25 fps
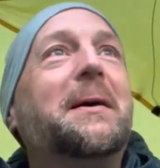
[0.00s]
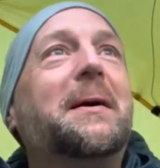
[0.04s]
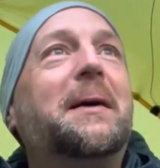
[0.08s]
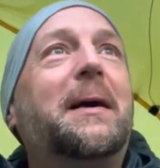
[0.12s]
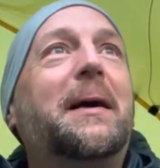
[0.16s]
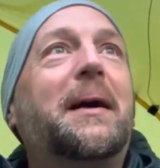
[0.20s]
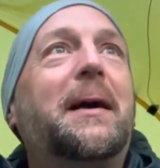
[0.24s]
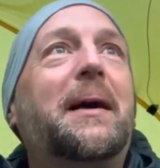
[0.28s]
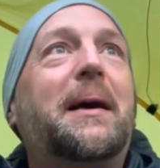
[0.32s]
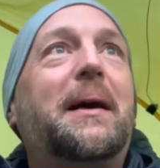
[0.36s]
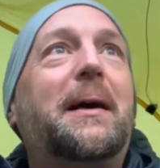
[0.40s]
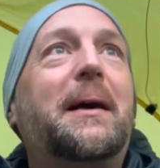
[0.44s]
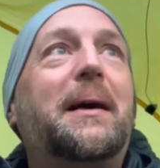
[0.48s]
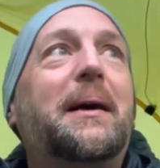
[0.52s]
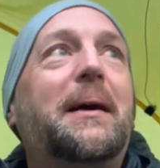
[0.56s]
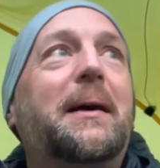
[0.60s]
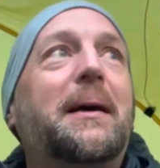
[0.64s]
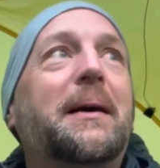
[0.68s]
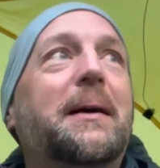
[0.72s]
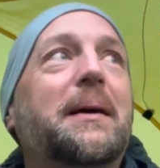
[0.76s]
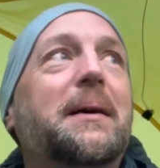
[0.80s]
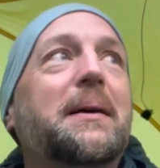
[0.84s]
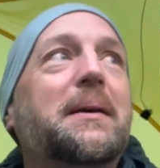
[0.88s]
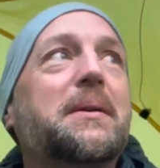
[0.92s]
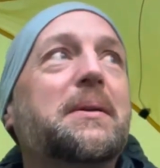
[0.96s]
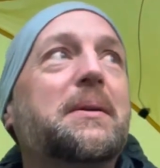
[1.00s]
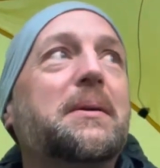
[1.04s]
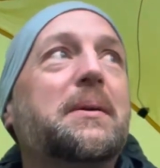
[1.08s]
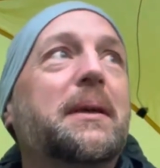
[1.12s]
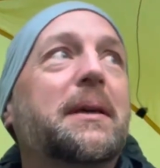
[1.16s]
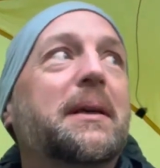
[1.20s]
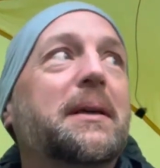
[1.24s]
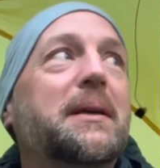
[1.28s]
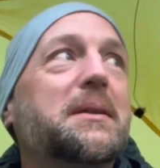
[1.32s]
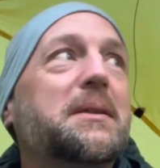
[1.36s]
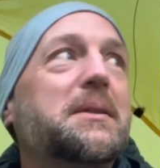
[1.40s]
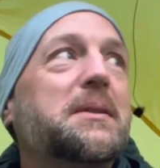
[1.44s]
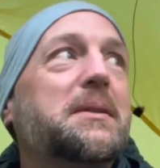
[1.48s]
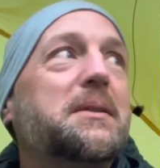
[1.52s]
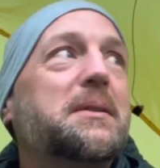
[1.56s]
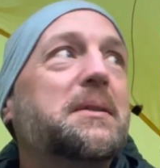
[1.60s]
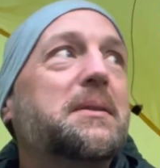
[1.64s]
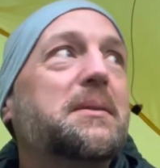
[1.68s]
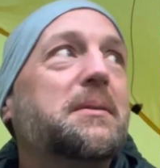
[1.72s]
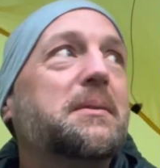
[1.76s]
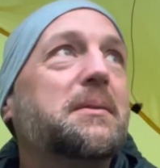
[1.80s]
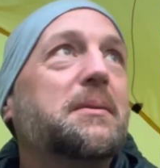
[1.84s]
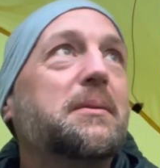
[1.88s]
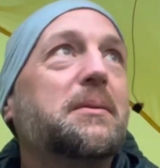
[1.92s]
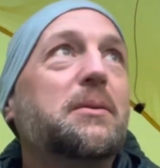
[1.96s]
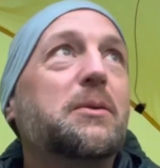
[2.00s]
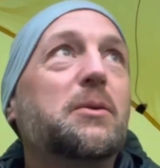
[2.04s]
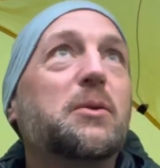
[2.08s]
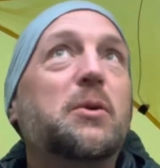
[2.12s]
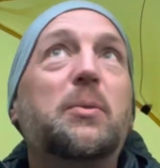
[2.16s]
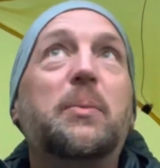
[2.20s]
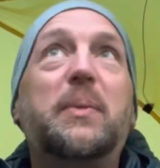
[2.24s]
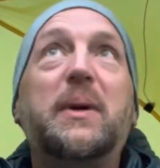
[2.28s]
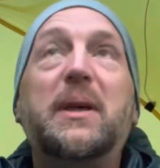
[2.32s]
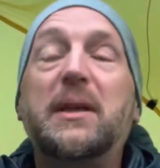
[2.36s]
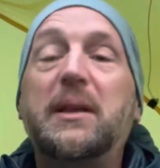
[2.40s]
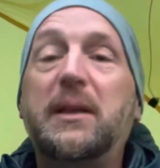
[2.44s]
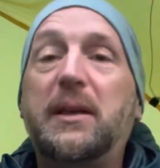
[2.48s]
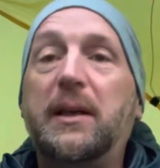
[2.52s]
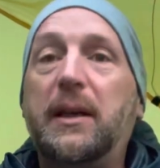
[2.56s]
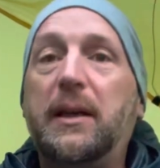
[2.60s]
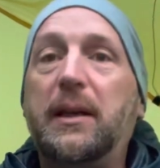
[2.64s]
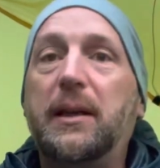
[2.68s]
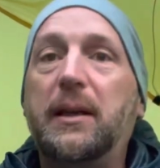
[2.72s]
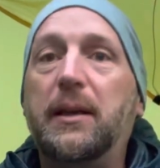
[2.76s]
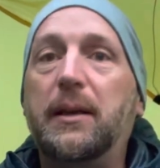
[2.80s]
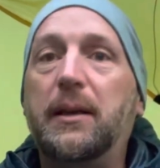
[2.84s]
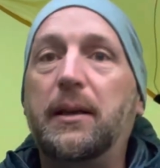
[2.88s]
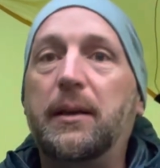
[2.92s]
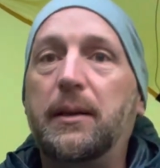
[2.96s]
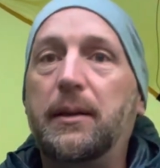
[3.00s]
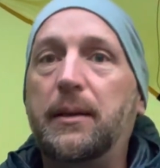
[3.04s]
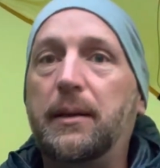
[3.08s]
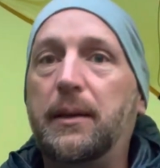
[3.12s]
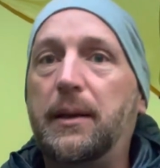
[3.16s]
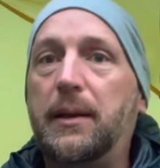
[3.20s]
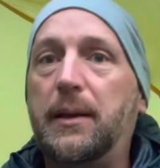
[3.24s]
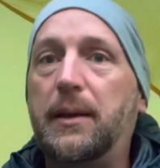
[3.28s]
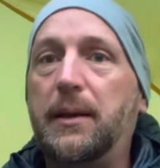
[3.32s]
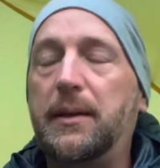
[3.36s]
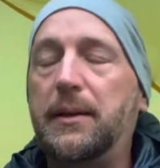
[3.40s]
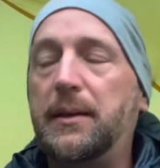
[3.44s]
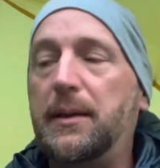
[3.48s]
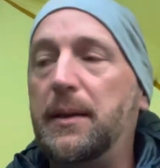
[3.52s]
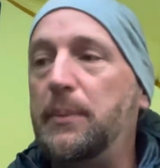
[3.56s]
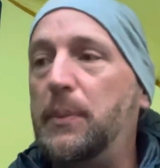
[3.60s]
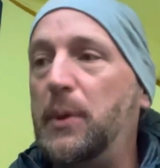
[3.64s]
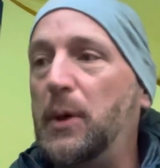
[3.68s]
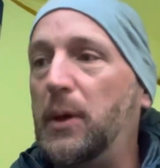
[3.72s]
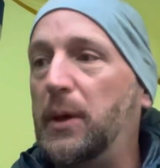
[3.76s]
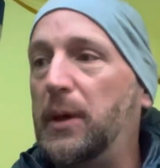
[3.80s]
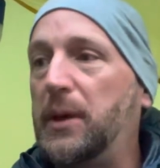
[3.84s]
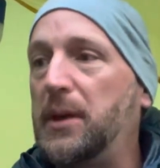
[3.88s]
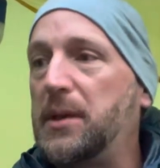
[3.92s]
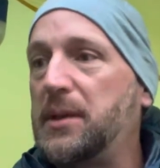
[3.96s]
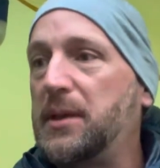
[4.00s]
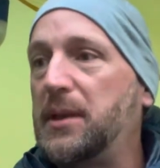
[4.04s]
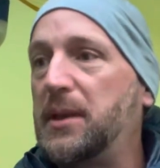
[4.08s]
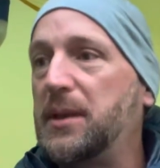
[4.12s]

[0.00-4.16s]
So that's no been great, to be honest.